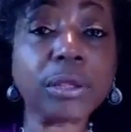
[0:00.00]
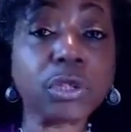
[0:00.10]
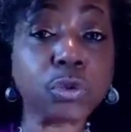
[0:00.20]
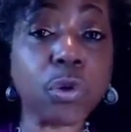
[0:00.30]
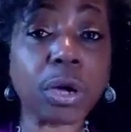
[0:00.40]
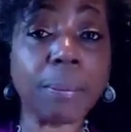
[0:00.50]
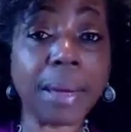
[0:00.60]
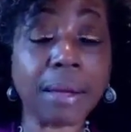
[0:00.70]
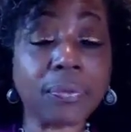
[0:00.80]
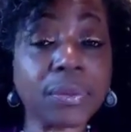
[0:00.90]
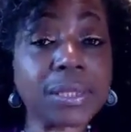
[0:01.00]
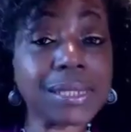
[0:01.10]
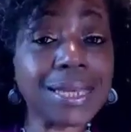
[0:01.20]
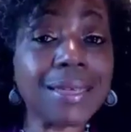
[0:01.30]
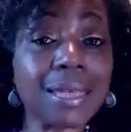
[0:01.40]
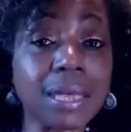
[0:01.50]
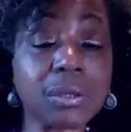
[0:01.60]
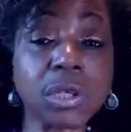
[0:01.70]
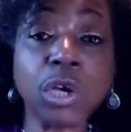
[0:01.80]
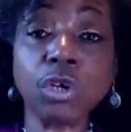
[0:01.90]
to talk about the tickets